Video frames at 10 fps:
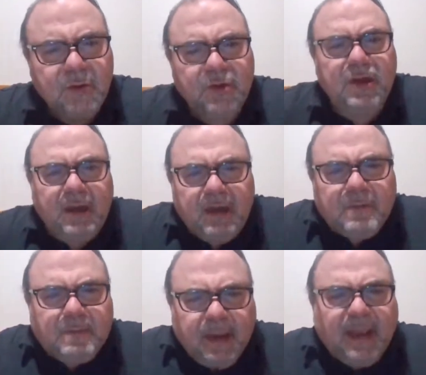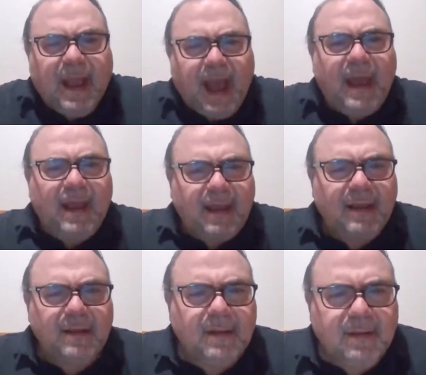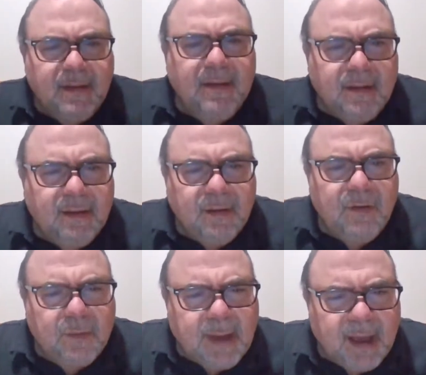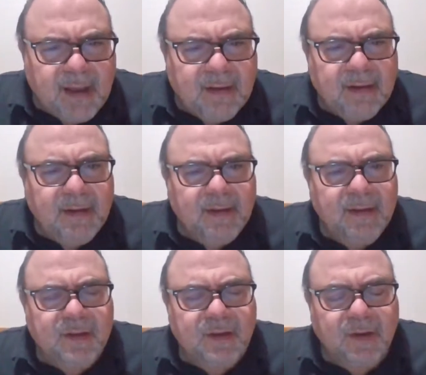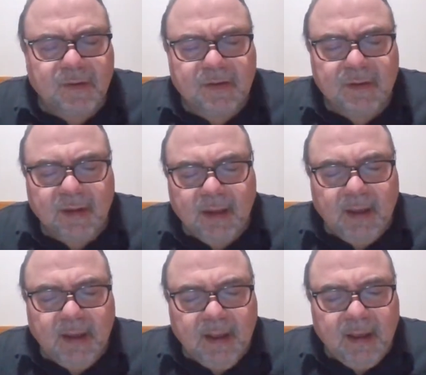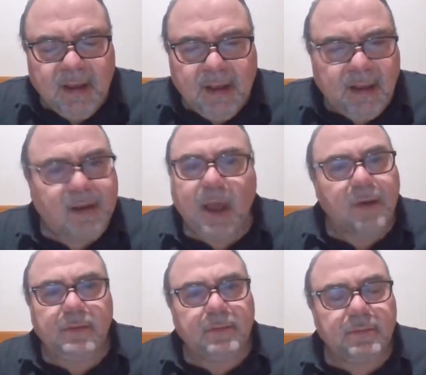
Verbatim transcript: Sheiky's big guy. You mind? And she goes, you know.